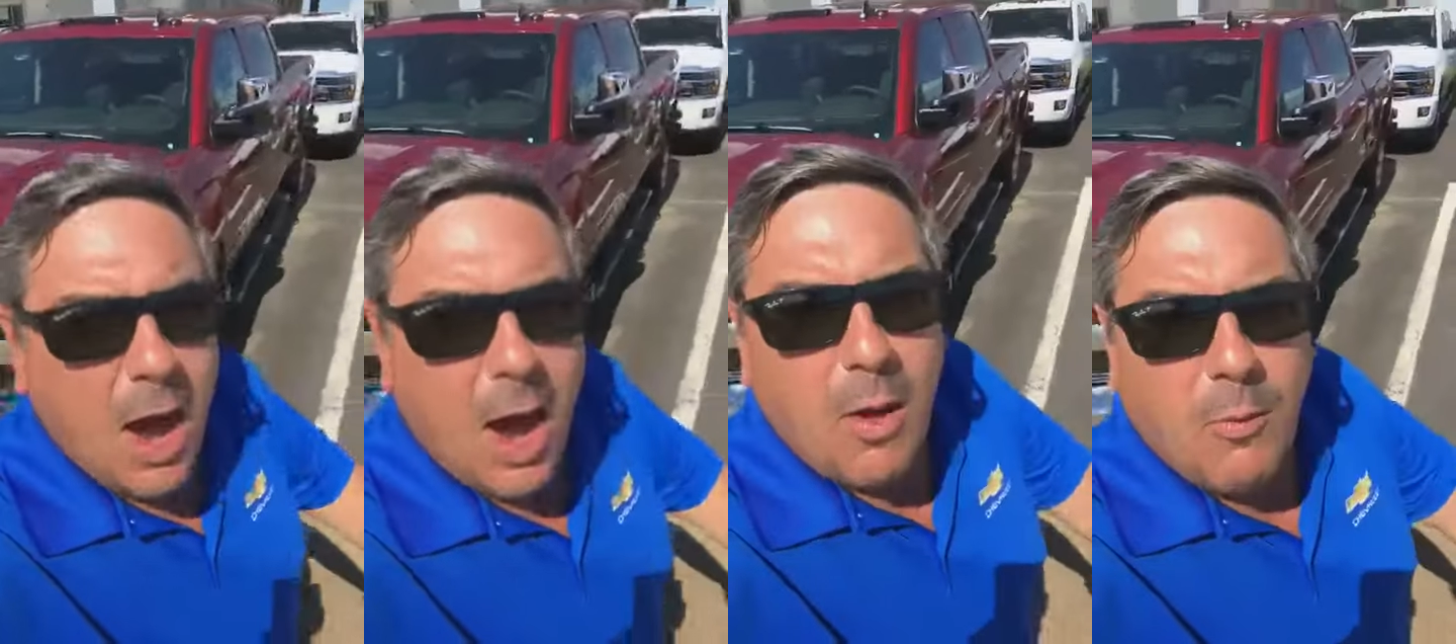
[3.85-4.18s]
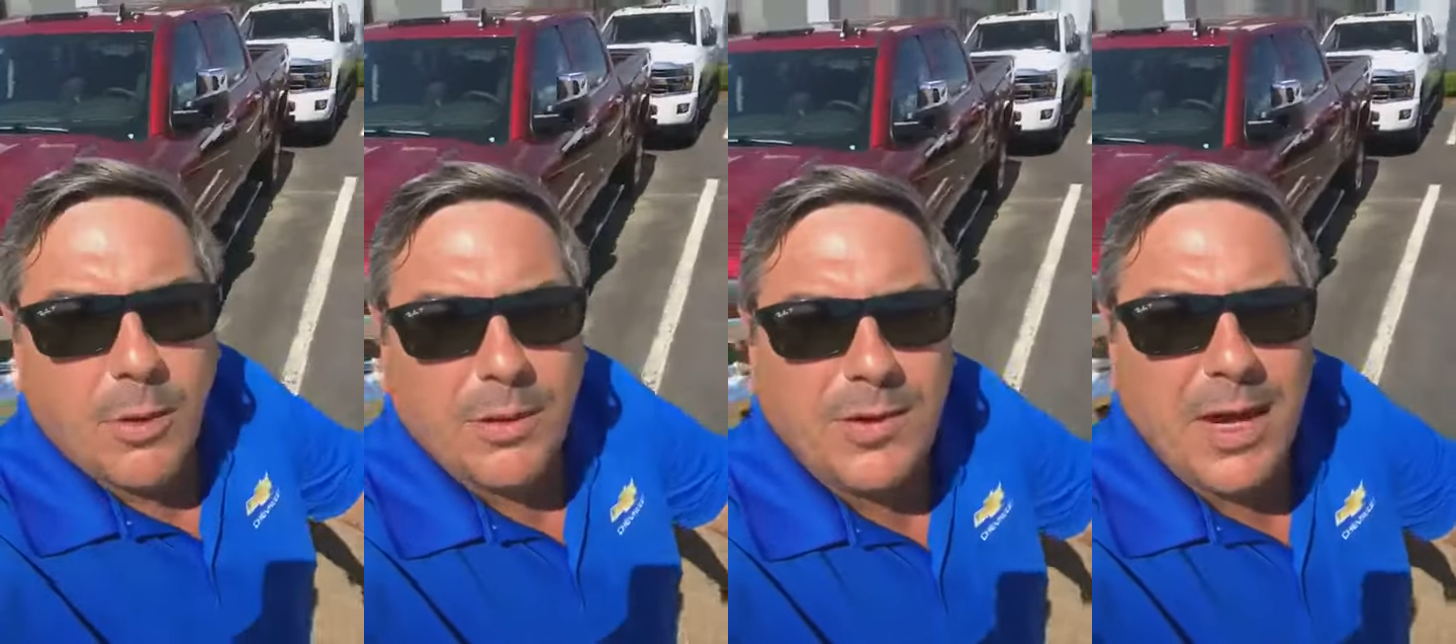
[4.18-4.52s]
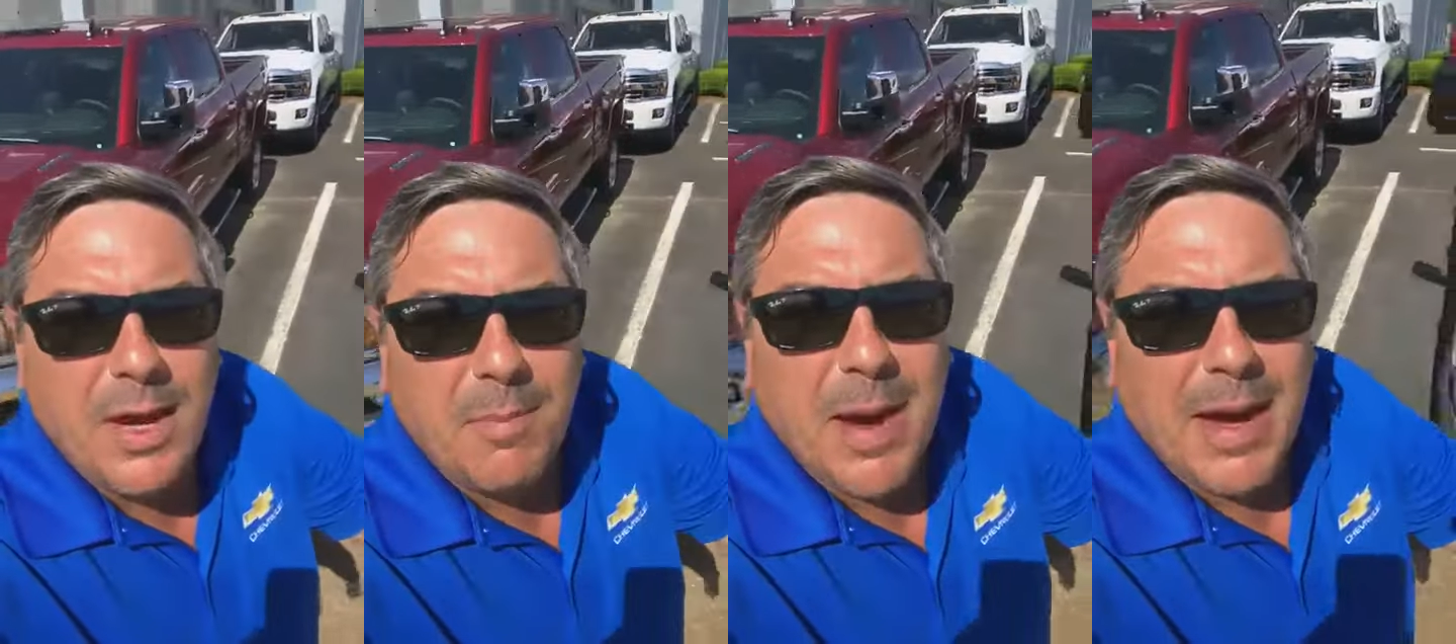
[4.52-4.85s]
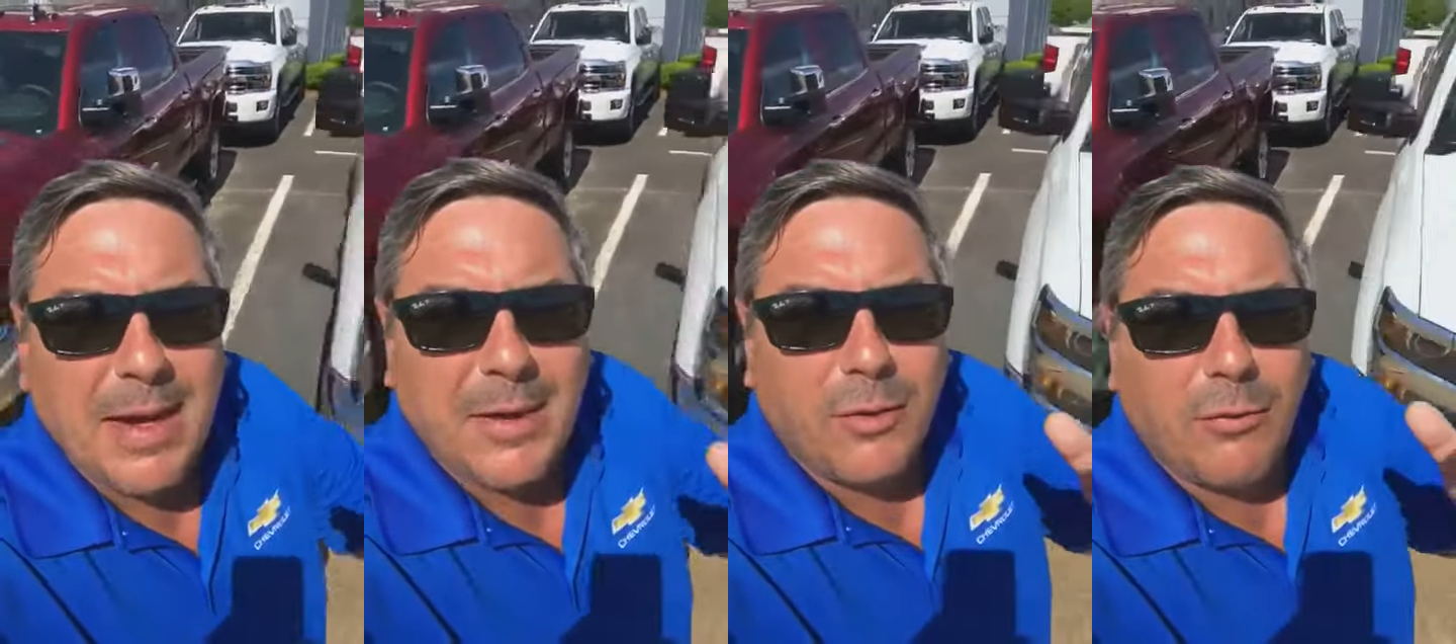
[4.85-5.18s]
I uh, want to tell you
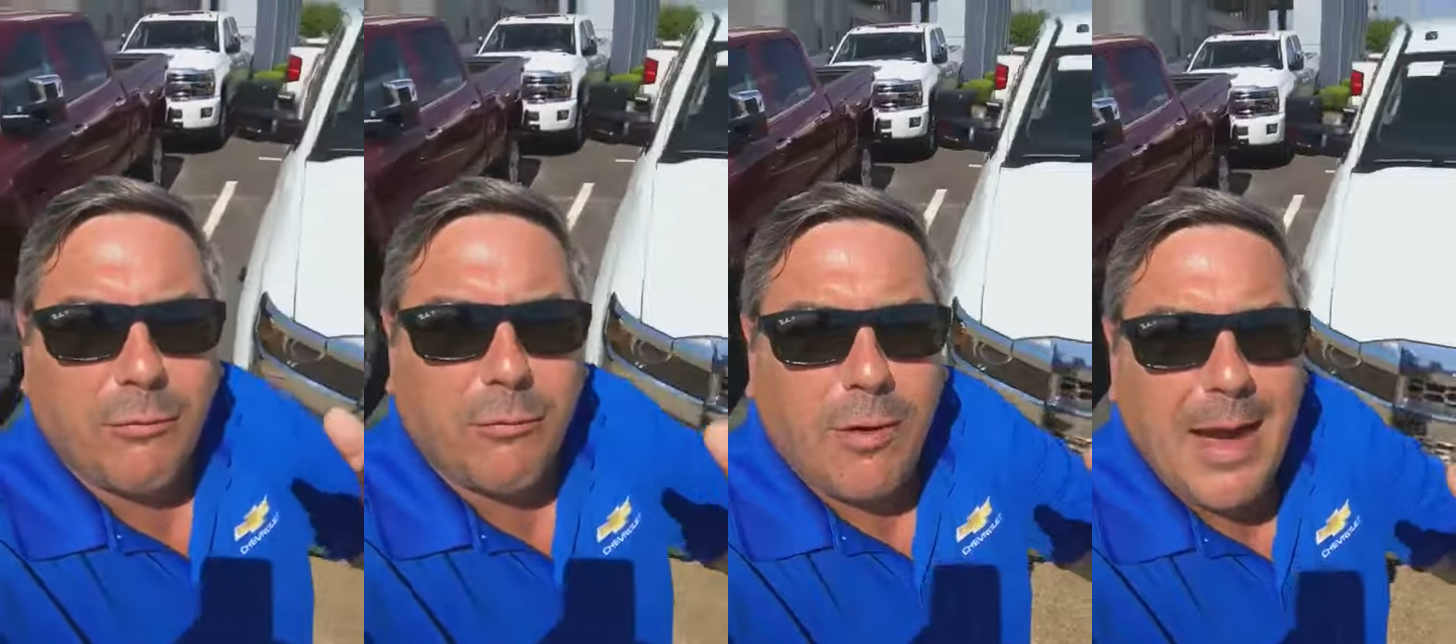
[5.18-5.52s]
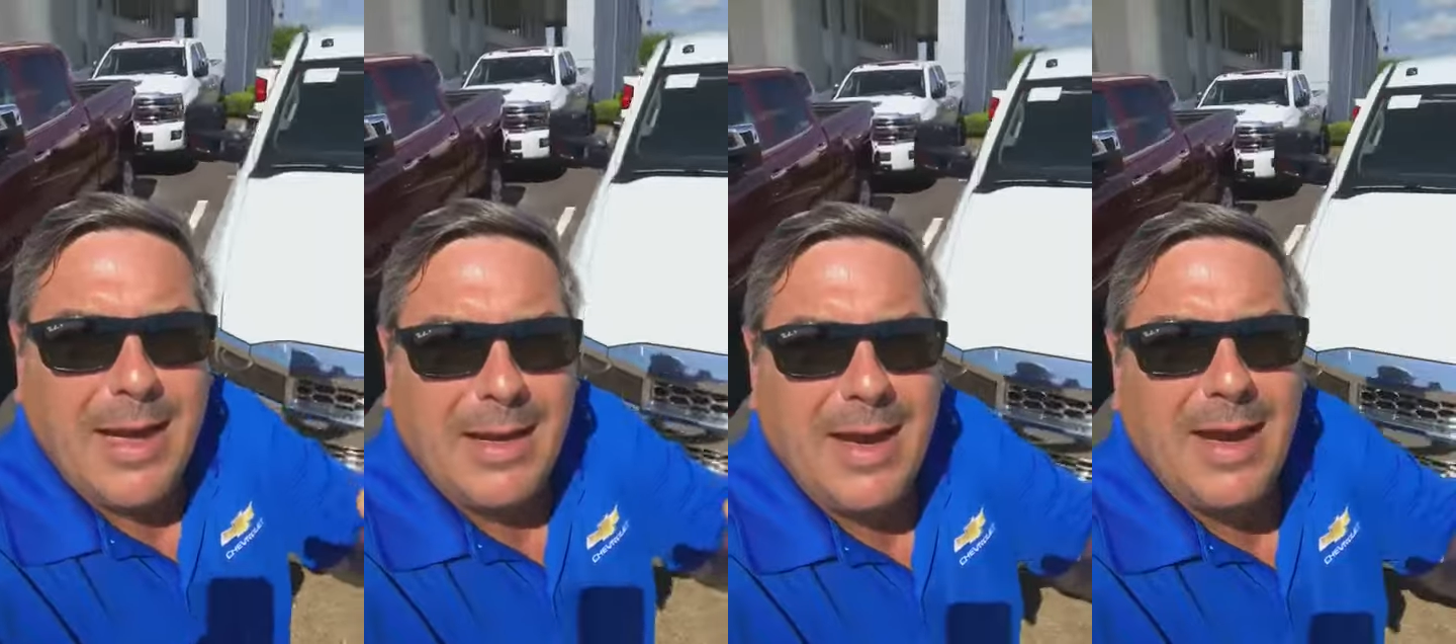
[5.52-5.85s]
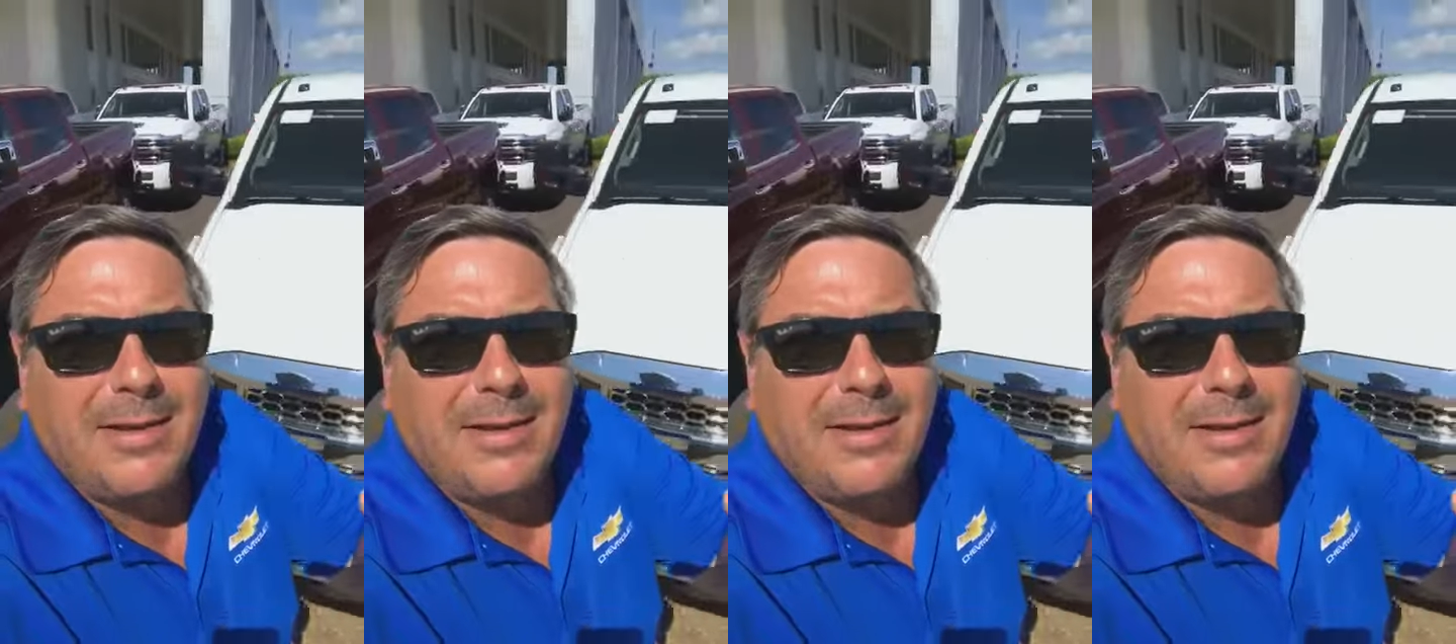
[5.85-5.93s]
about a great